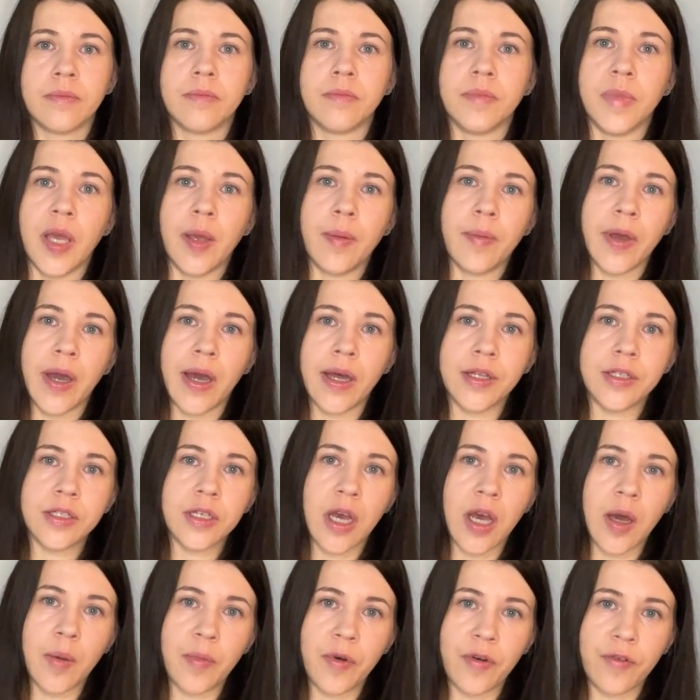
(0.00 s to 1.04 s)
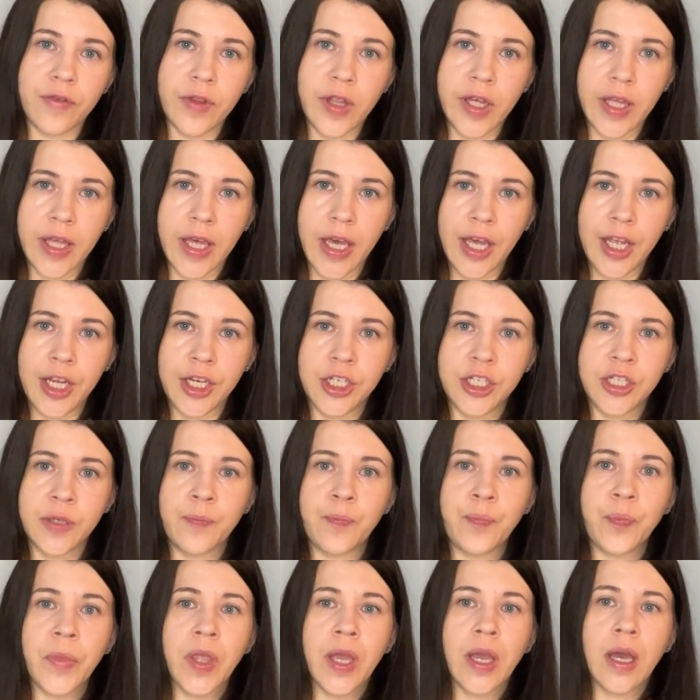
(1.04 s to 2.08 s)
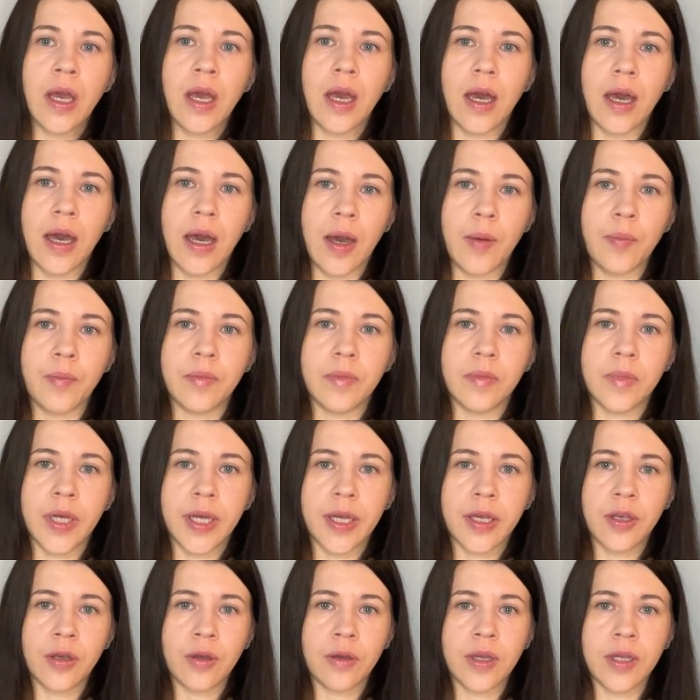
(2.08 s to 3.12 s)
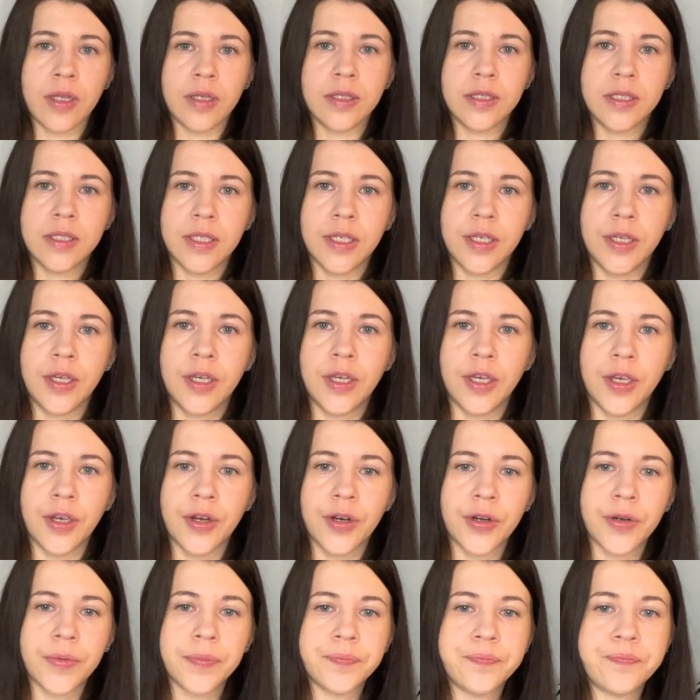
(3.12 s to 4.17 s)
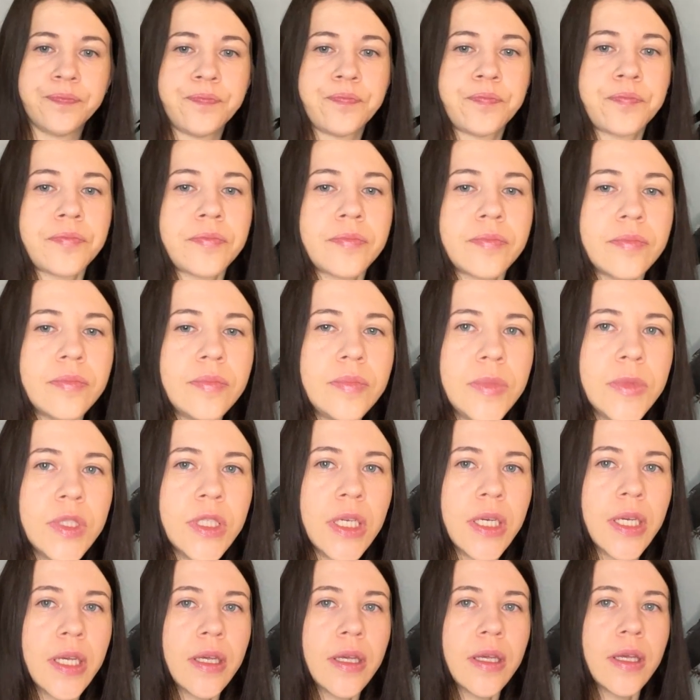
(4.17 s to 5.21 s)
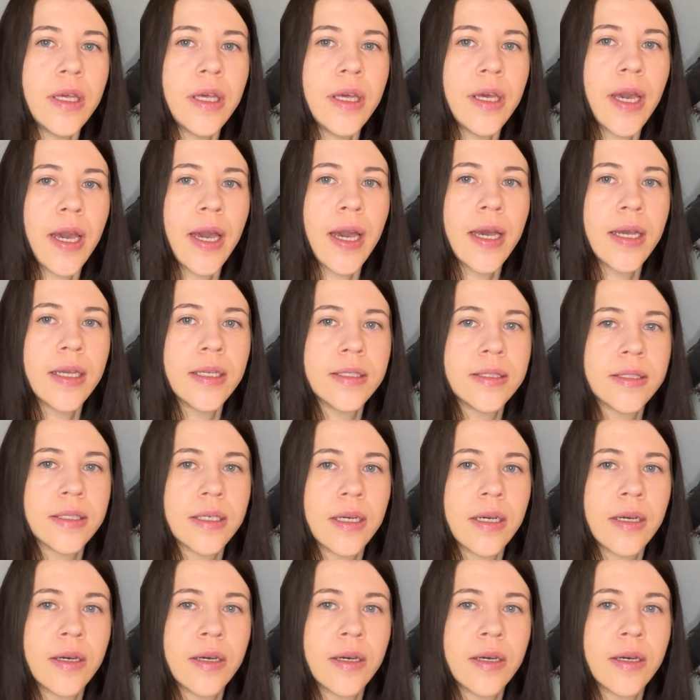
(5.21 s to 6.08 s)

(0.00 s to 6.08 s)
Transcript: maybe on top of the cage. Like you can see here, he has